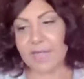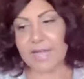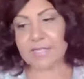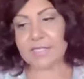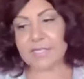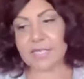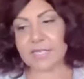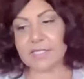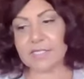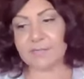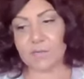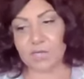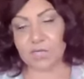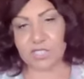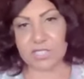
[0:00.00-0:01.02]
that sense
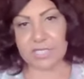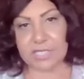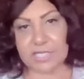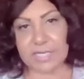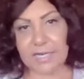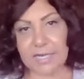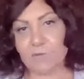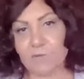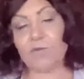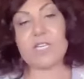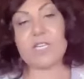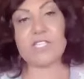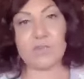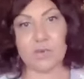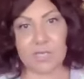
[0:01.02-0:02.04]
of urgency.
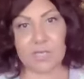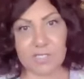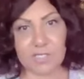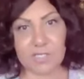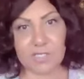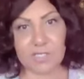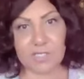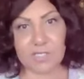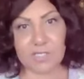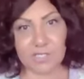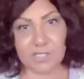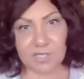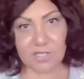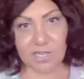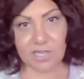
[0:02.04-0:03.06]
Restaurants are not in
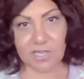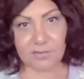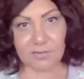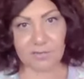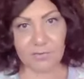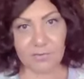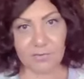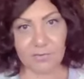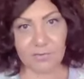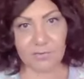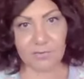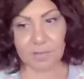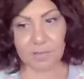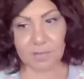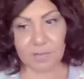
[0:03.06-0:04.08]
full capacity.
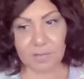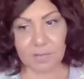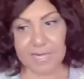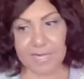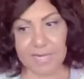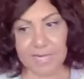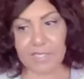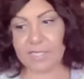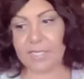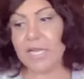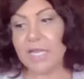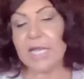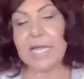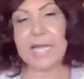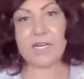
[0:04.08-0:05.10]
Airlines seem
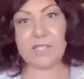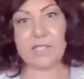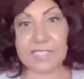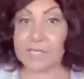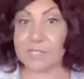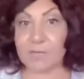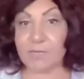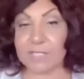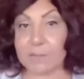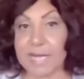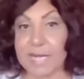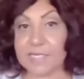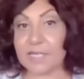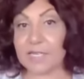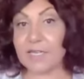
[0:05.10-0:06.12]
to be full in
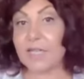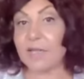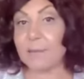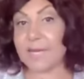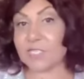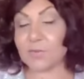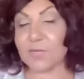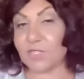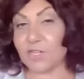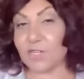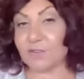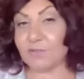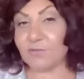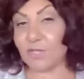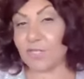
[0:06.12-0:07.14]
capacity, but guess what they're
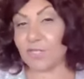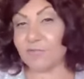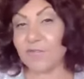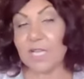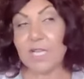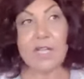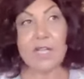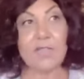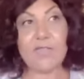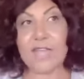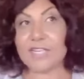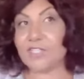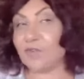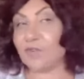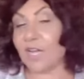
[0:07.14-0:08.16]
not in full of?
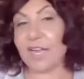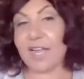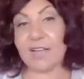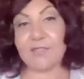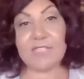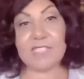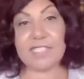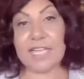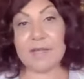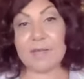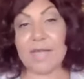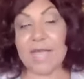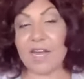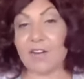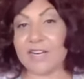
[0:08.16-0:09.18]
They do not have the
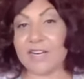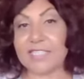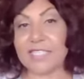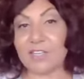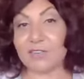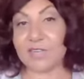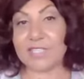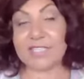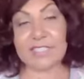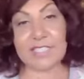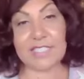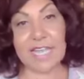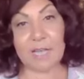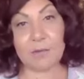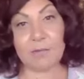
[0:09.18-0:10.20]
same air
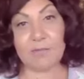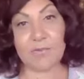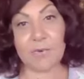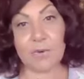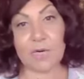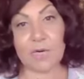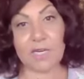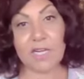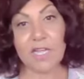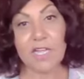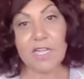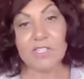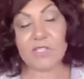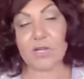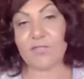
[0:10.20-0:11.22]
itineraries as they had
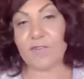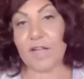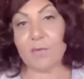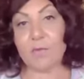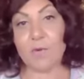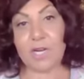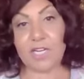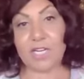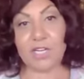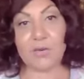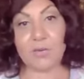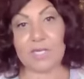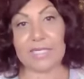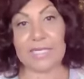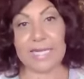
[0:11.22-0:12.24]
before. So if I want to
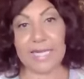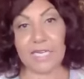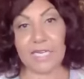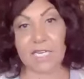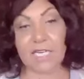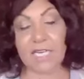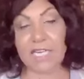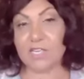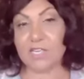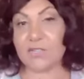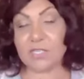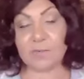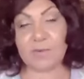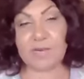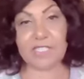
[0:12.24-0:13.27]
go to Atlanta, it
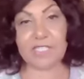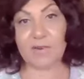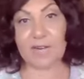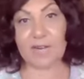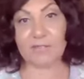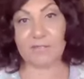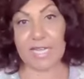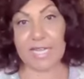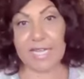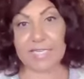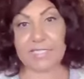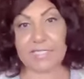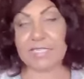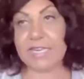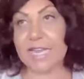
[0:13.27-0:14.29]
used to be a direct
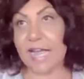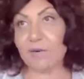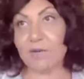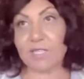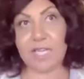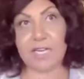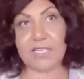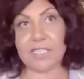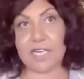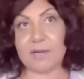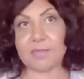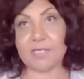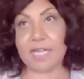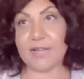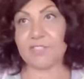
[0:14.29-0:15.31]
flight. Now, a lot of
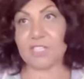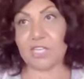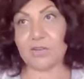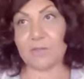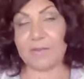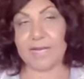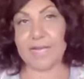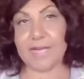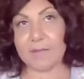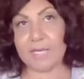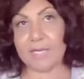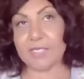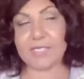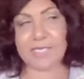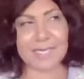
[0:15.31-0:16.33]
times I have to go to
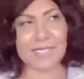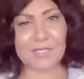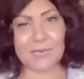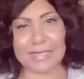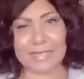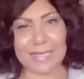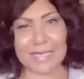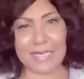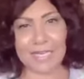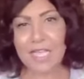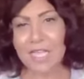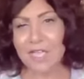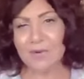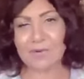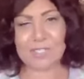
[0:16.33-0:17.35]
Miami to get to
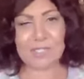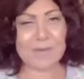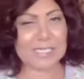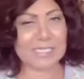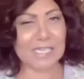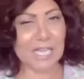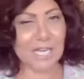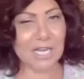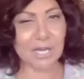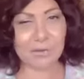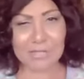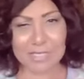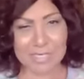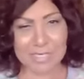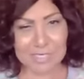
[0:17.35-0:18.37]
Atlanta, which makes
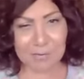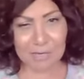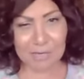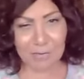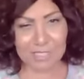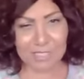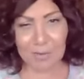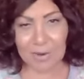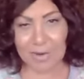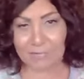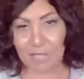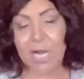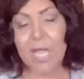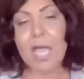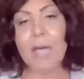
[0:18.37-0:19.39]
no sense to me
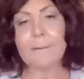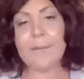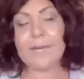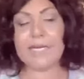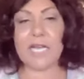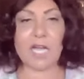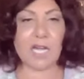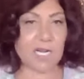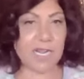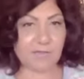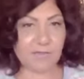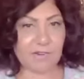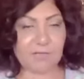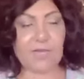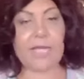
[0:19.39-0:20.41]
whatsoever, but not on
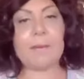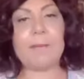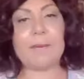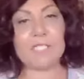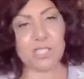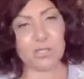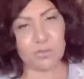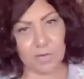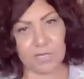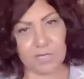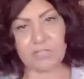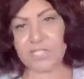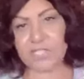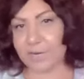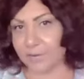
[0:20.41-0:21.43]
every flight, but you
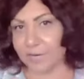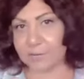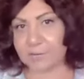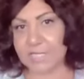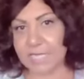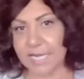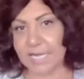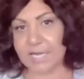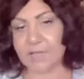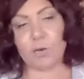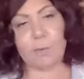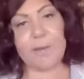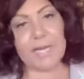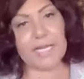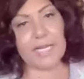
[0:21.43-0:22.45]
understand what I'm saying.
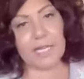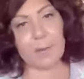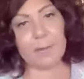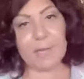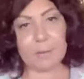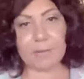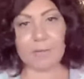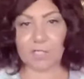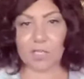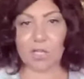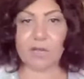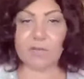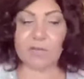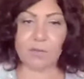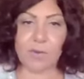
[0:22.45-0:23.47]
They're picking up people
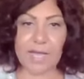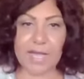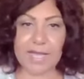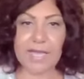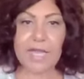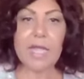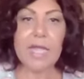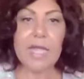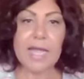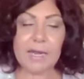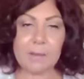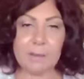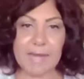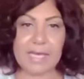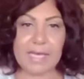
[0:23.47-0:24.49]
along the way
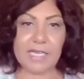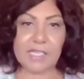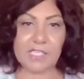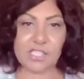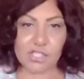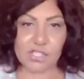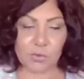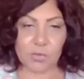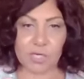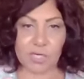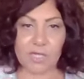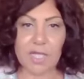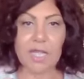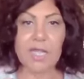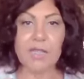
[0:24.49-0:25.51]
and making
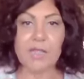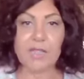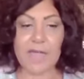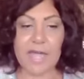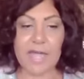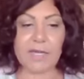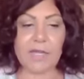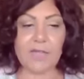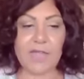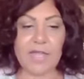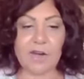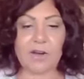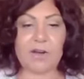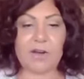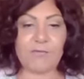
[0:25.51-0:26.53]
sure that they
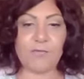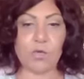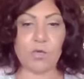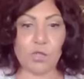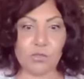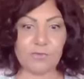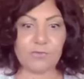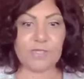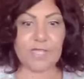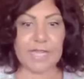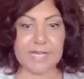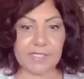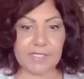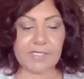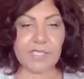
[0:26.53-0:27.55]
are at full
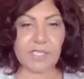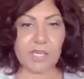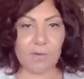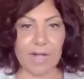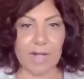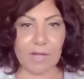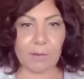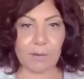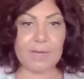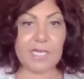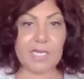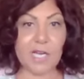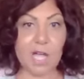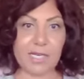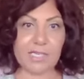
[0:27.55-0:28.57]
flights to go out,
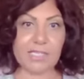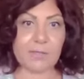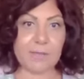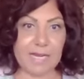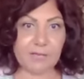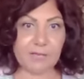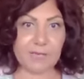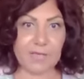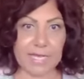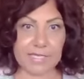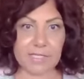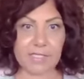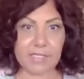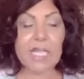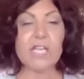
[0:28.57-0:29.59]
but not as many
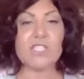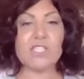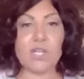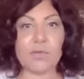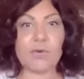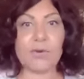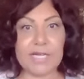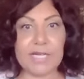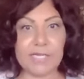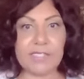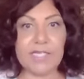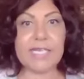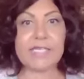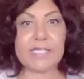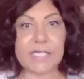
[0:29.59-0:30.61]
flights. So there
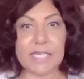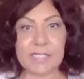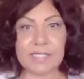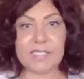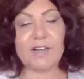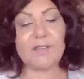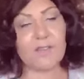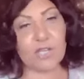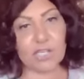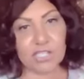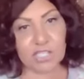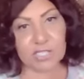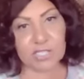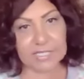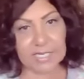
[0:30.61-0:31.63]
is a sense of
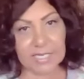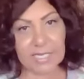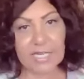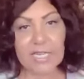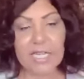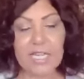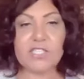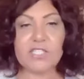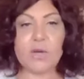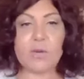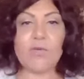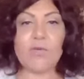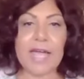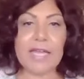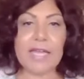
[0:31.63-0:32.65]
urgency.
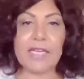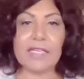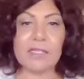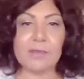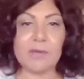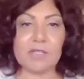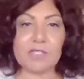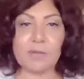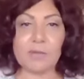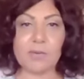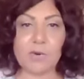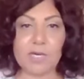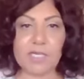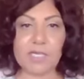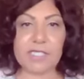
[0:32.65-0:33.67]
So that is the most
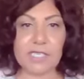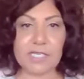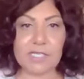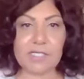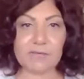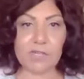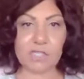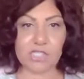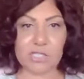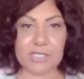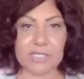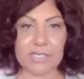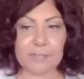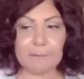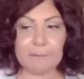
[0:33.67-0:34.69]
important, a sense of
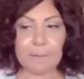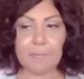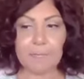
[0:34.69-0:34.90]
urgency.